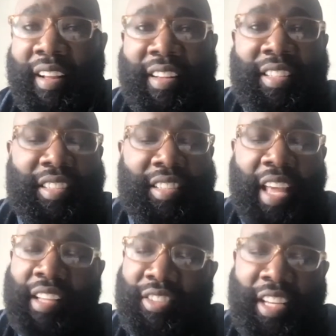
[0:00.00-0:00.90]

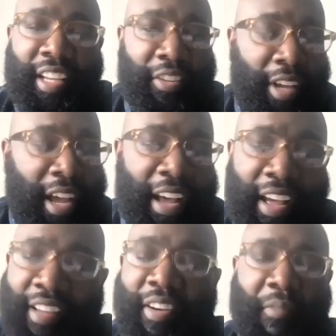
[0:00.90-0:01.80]
states,
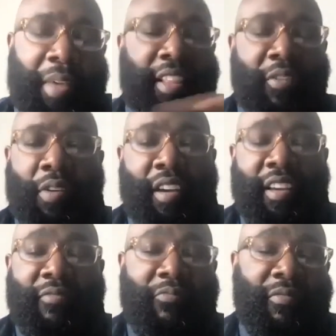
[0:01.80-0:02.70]
that
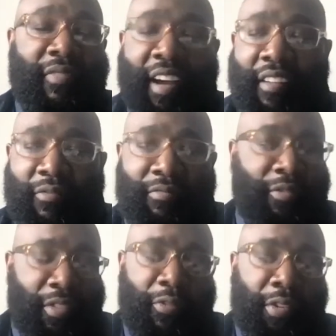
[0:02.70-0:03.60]

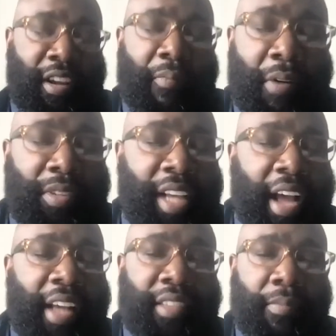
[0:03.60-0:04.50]
we're talking about
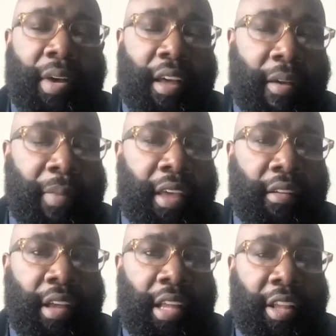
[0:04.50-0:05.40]
Wisconsin, but
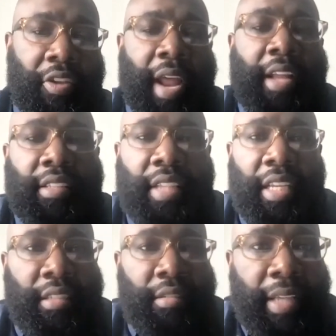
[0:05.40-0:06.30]
the United
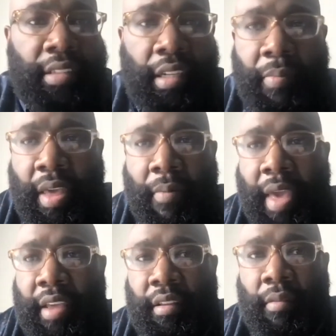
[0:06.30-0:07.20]
States is basically being
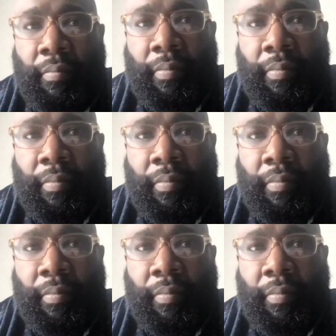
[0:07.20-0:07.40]
paid